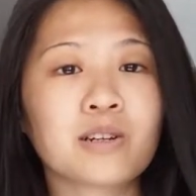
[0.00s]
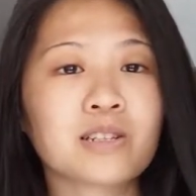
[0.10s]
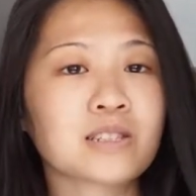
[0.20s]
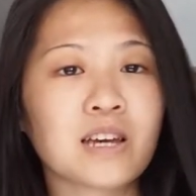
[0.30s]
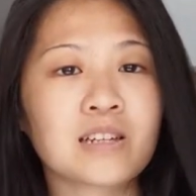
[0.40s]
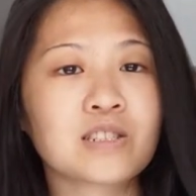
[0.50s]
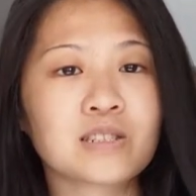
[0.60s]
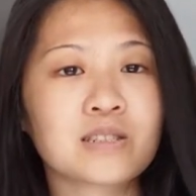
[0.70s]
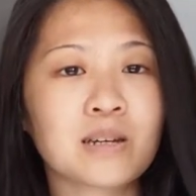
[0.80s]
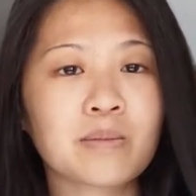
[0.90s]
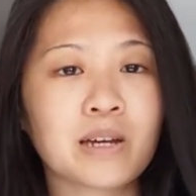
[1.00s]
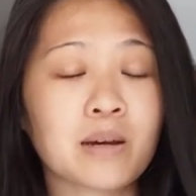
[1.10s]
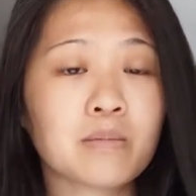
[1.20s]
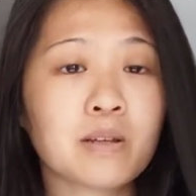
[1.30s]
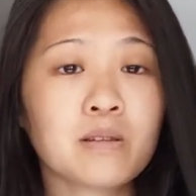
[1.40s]
Because I'm like,
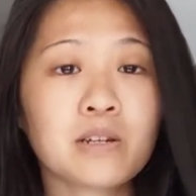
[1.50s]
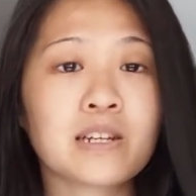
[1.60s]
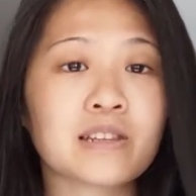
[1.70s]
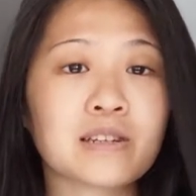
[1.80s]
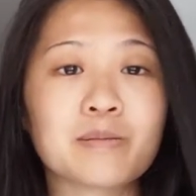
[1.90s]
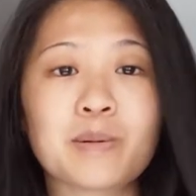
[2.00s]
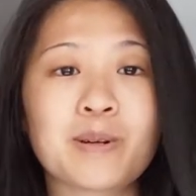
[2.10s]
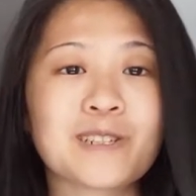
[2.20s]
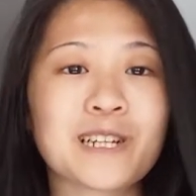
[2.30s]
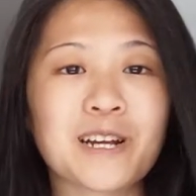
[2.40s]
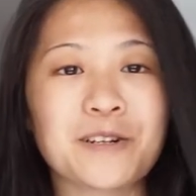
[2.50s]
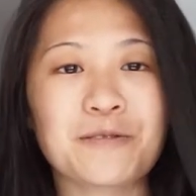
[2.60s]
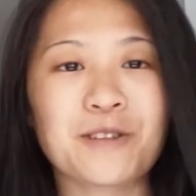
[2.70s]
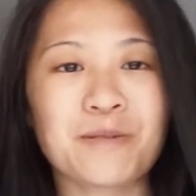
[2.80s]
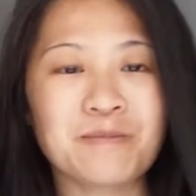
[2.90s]
I'm done looking at them. I'm already tired
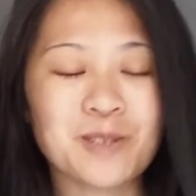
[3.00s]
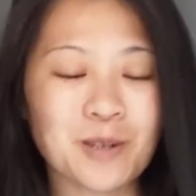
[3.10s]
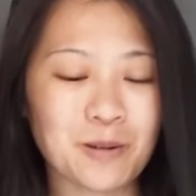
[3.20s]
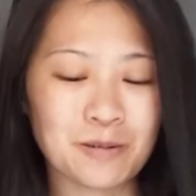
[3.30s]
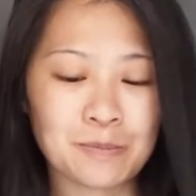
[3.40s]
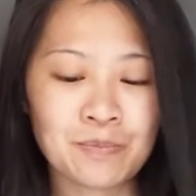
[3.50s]
of them. So,